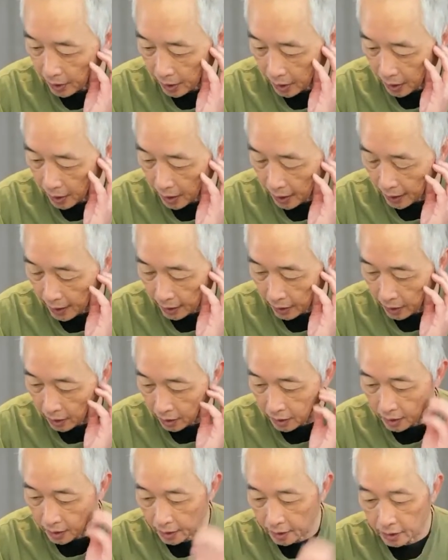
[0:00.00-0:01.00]
I cannot
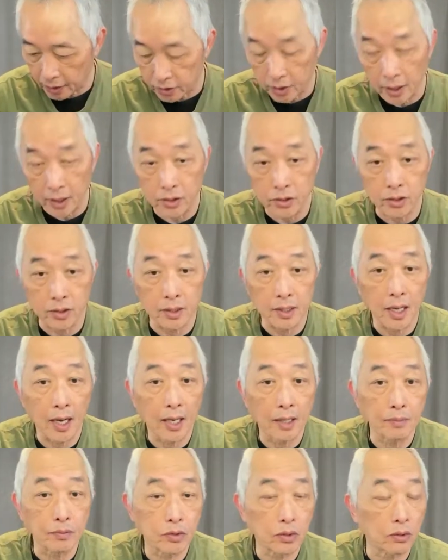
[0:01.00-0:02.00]
change the
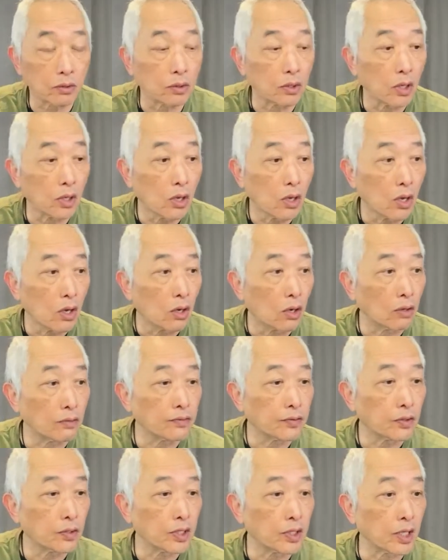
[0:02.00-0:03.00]
time. So
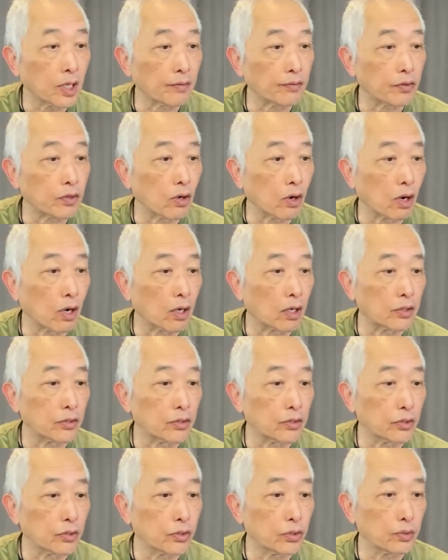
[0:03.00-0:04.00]
hopefully, if you're on
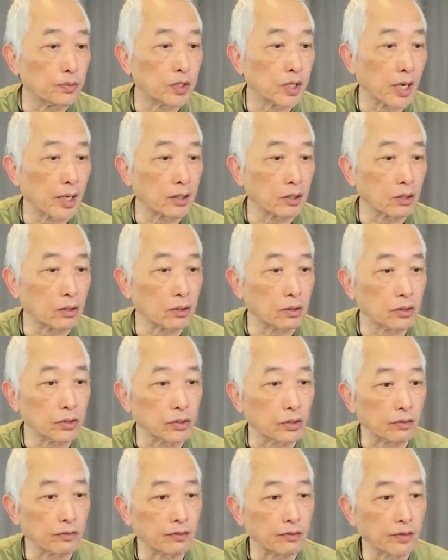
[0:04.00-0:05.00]
YouTube channel,
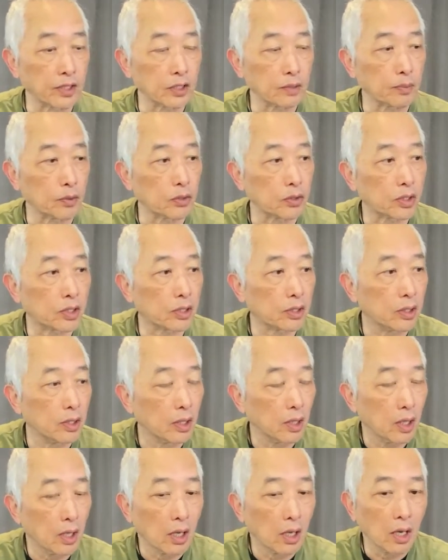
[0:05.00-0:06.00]
your Facebook,
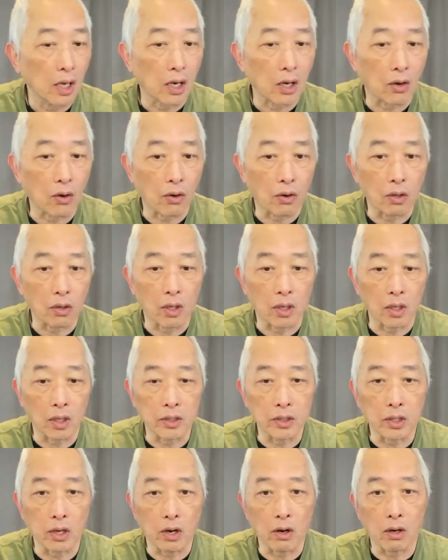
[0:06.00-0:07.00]
or
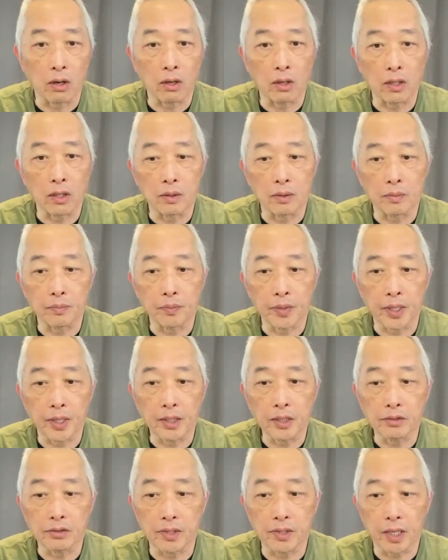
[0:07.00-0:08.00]
on our
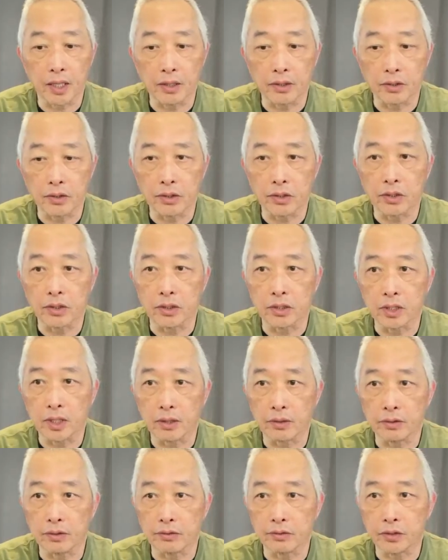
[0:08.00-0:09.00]
Patreon, you could tell
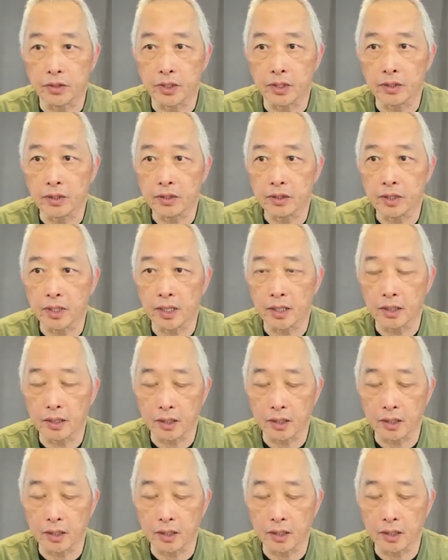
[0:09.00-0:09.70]
your friends that